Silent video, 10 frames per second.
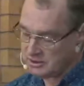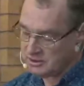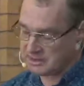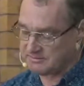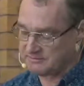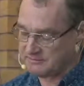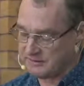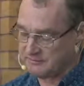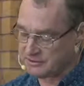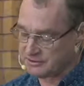chapter
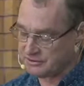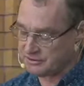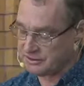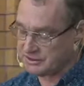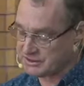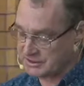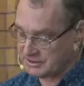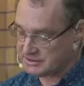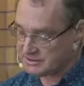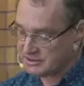1 verse 13
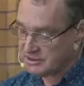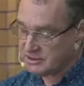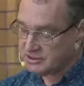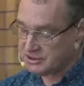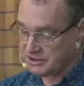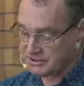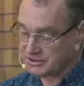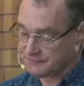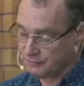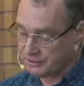says,
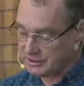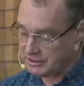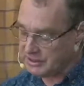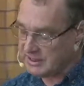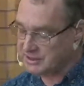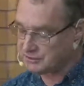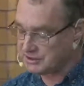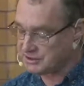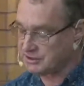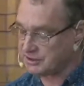Jesus, for he has
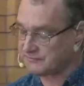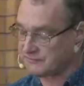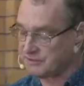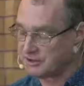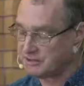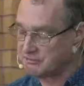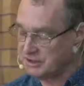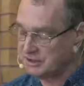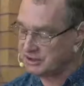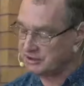rescued us from the
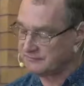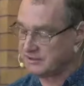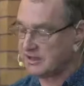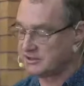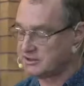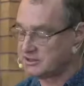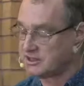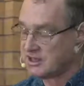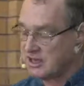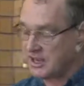dominion of darkness
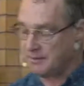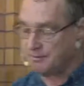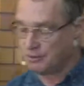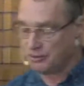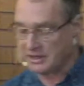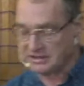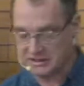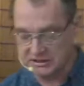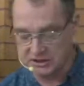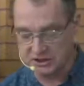and brought us
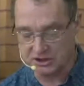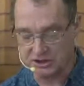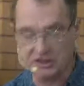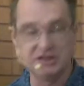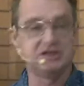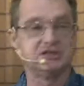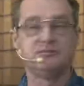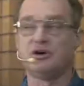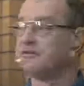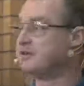into the
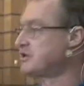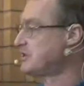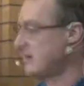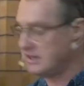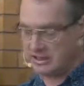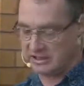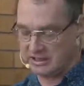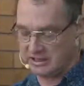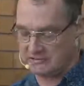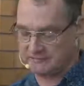kingdom of the Son he
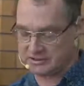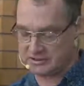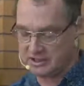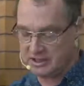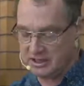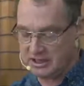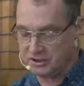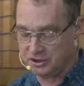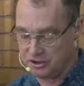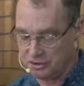loves, in
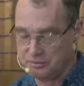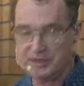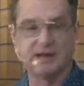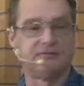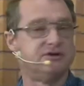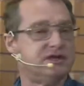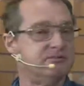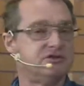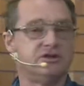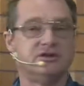whom we have
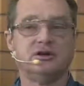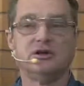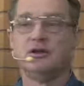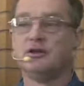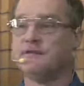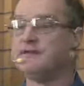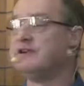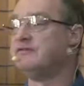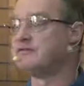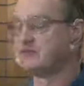redemption, the
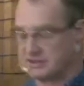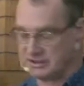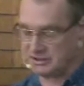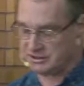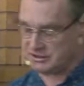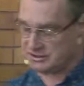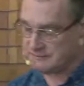forgiveness of sins.